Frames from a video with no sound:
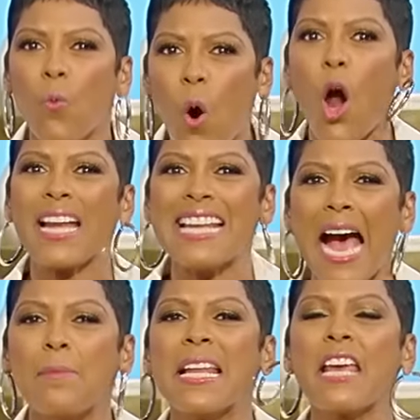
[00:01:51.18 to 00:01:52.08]
Award
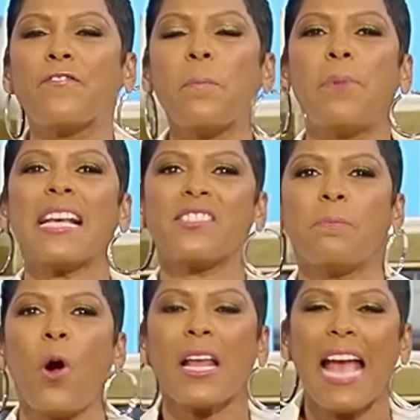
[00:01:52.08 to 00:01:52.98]
nominee for Best
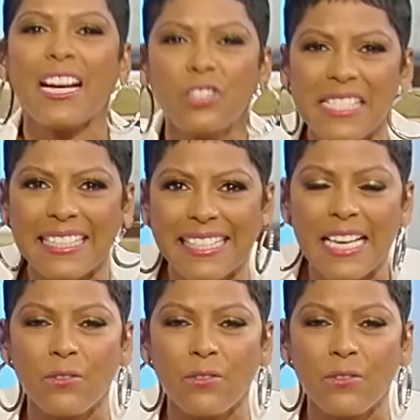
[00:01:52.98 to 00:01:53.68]
Supporting Actress in King